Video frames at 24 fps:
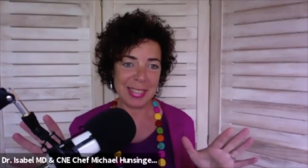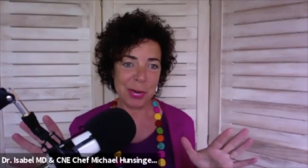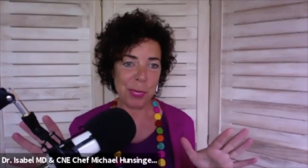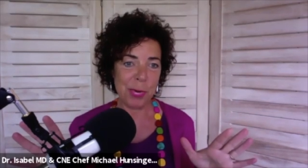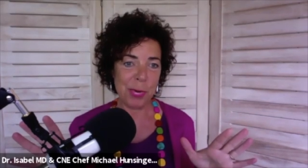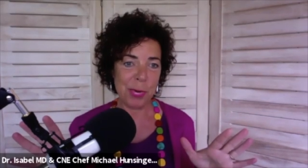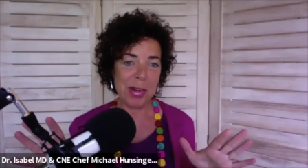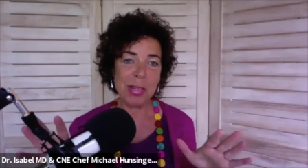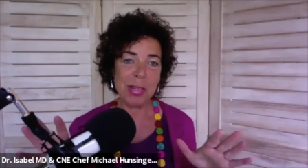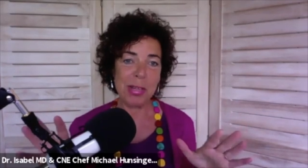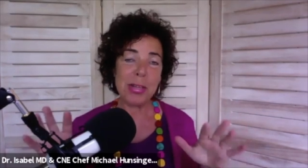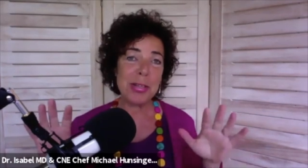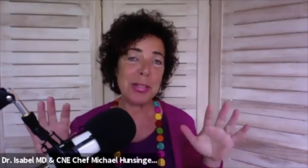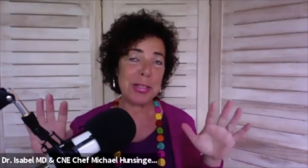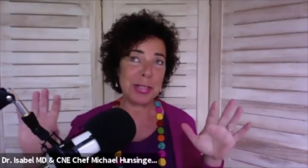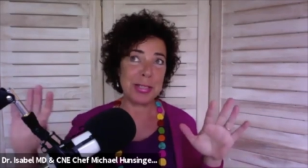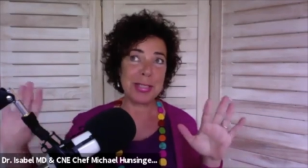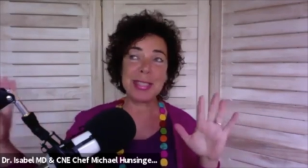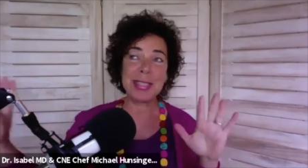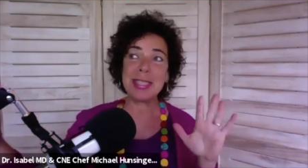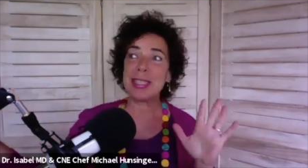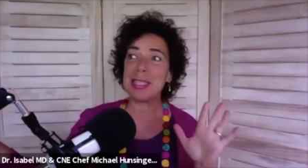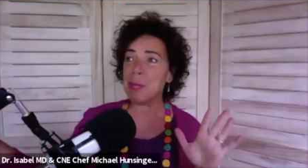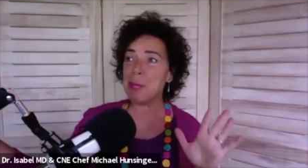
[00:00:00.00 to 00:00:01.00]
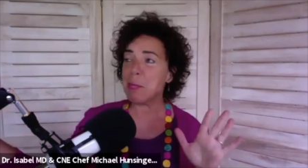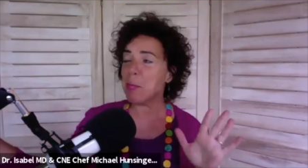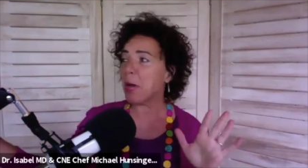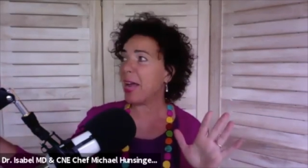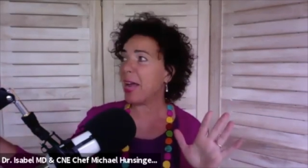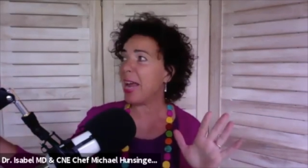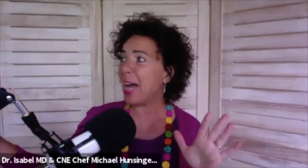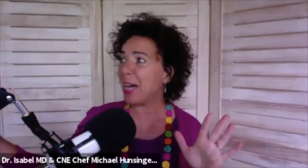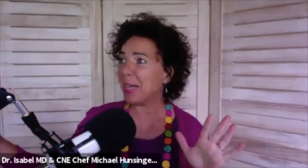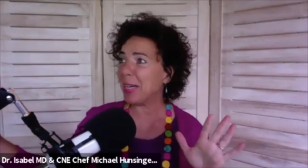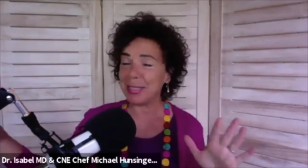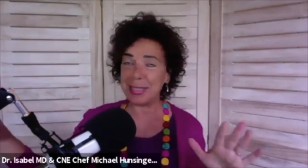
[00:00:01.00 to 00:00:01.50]
Or you should see my
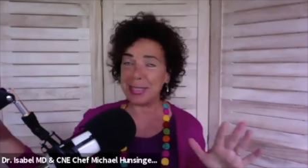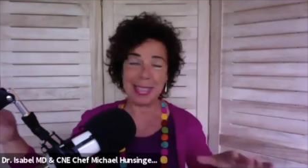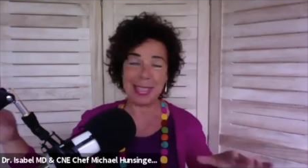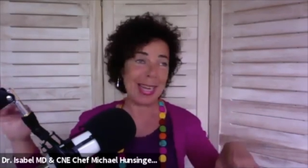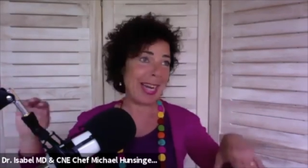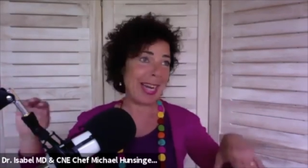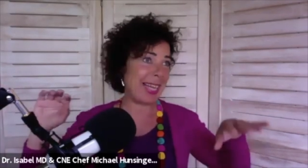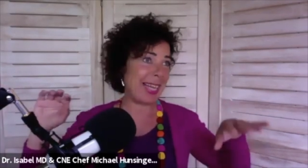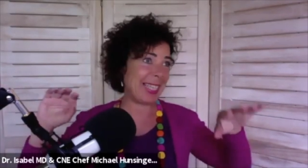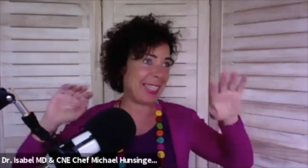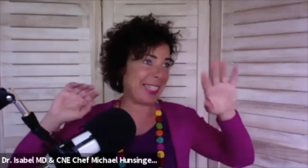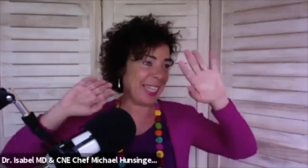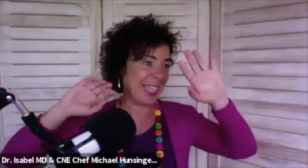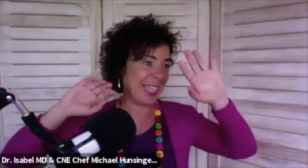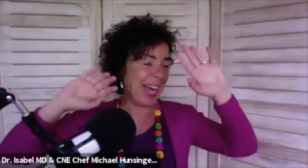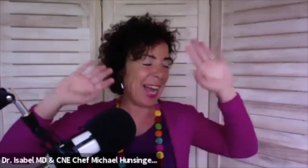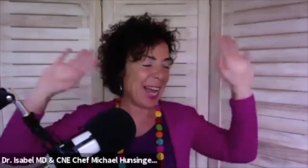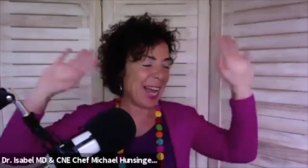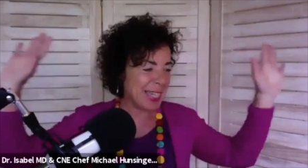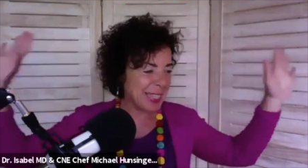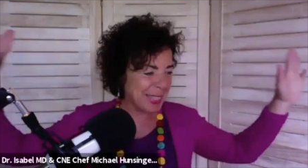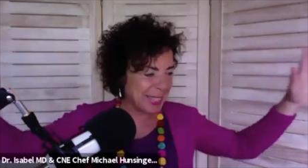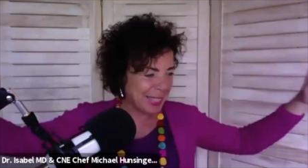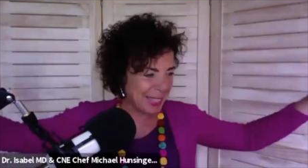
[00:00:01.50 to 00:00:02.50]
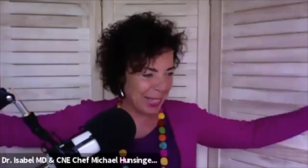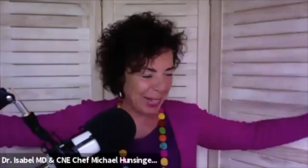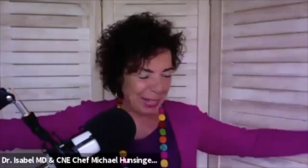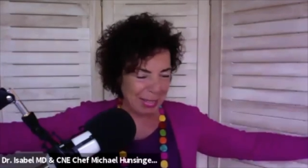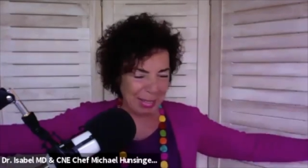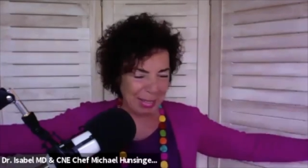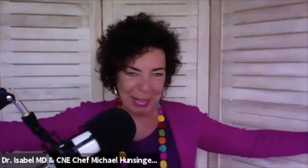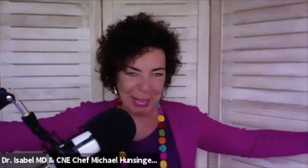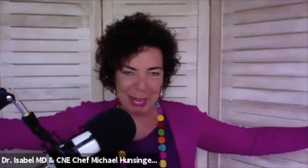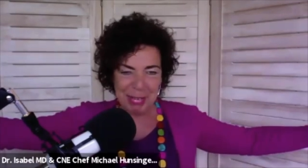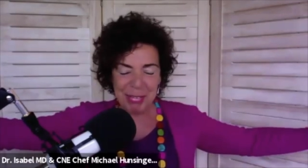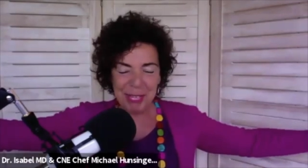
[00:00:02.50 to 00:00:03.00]
house. I got signs all
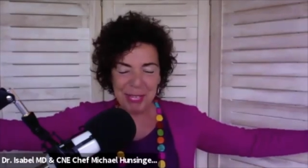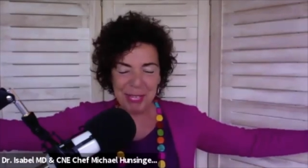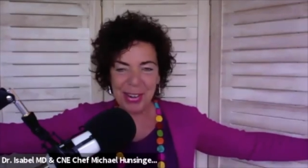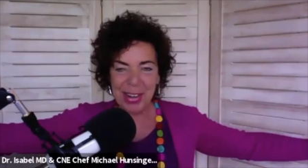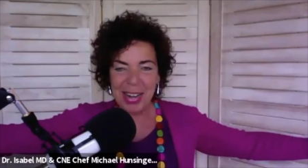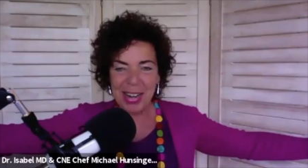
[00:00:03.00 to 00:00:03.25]
over.